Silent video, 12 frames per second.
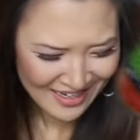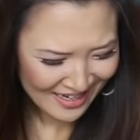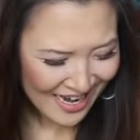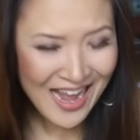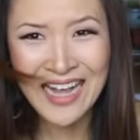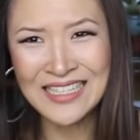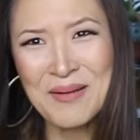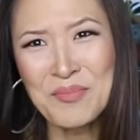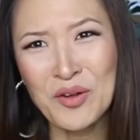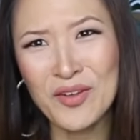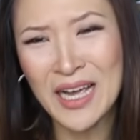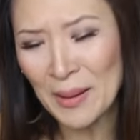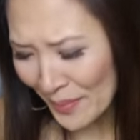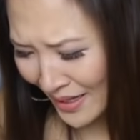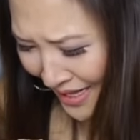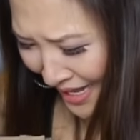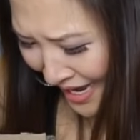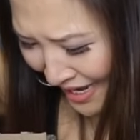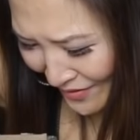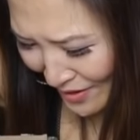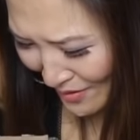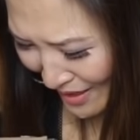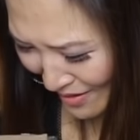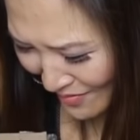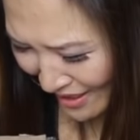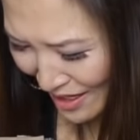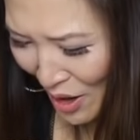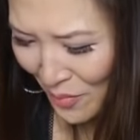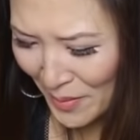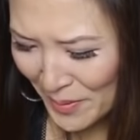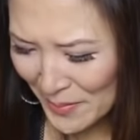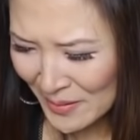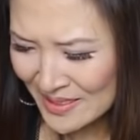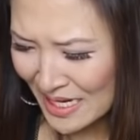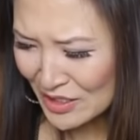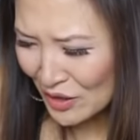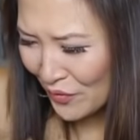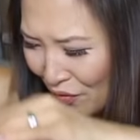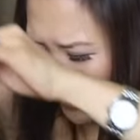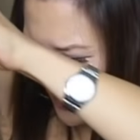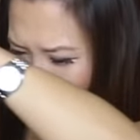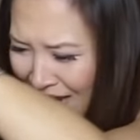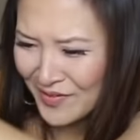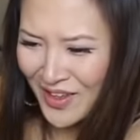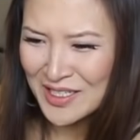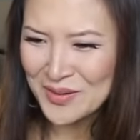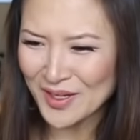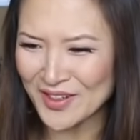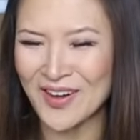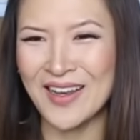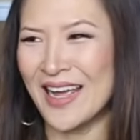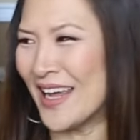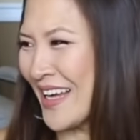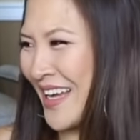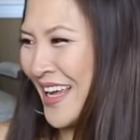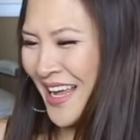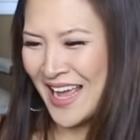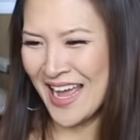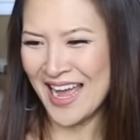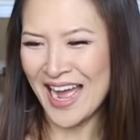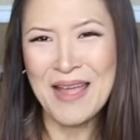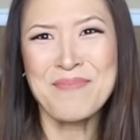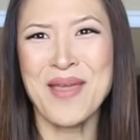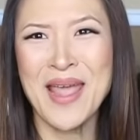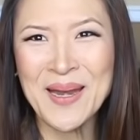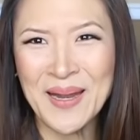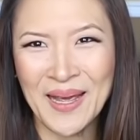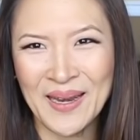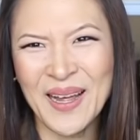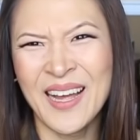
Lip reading: Guys, I'm really up in life, you know what I mean? When people send you free stuff, that's when you're like, I made it.